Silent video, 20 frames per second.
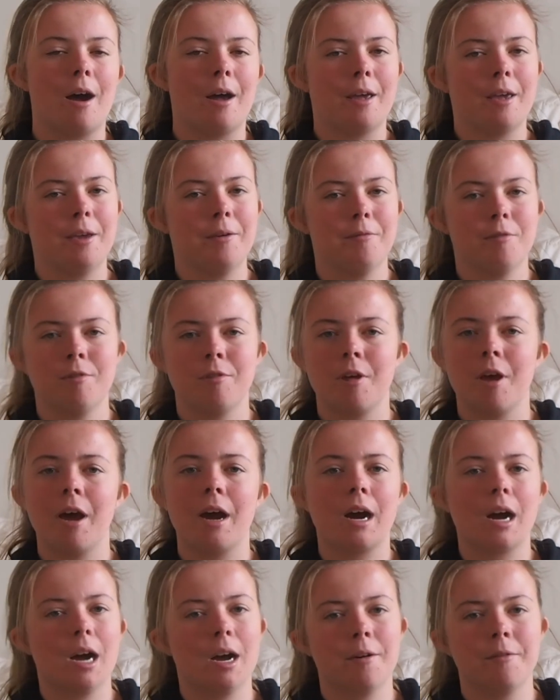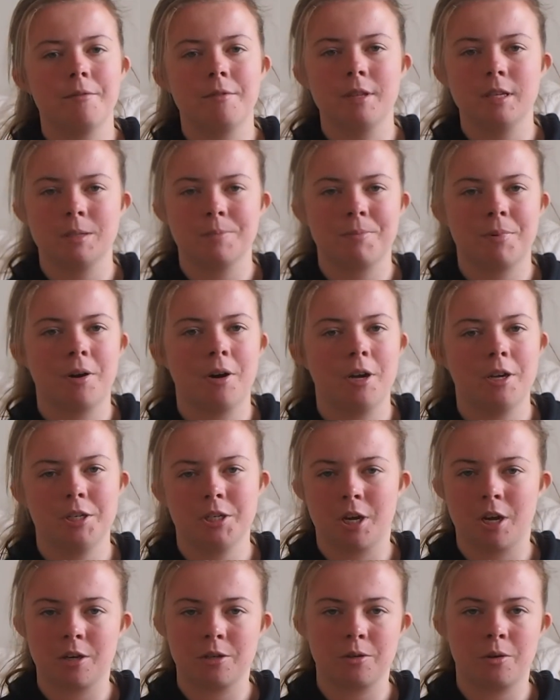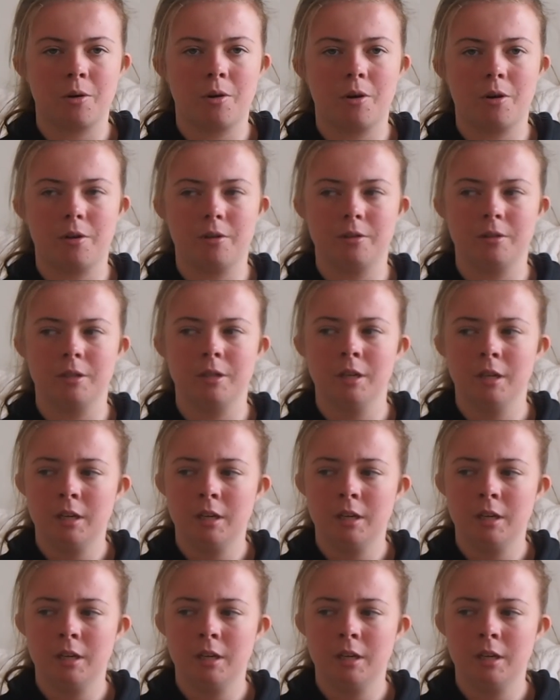Even though I have this project on